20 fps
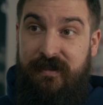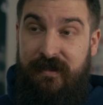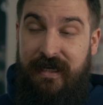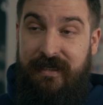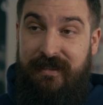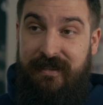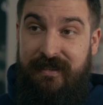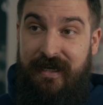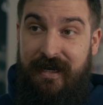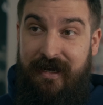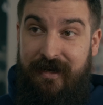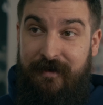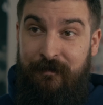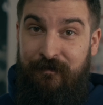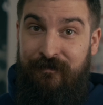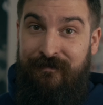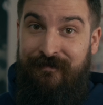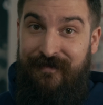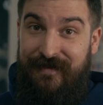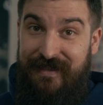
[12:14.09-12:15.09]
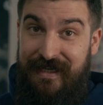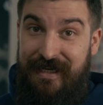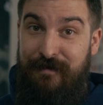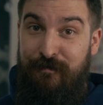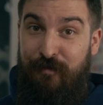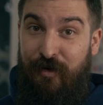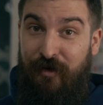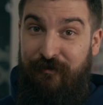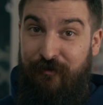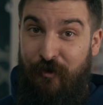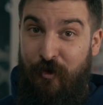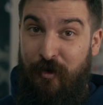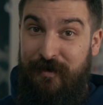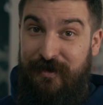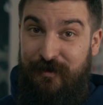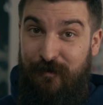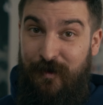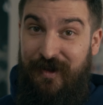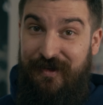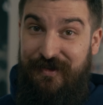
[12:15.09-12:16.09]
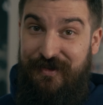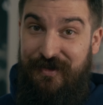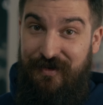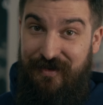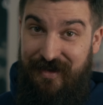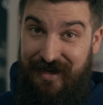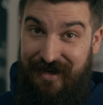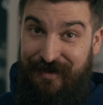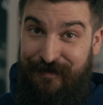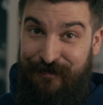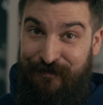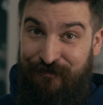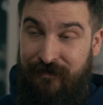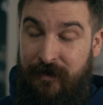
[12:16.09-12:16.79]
let's say, didn't perform as well as you'd think.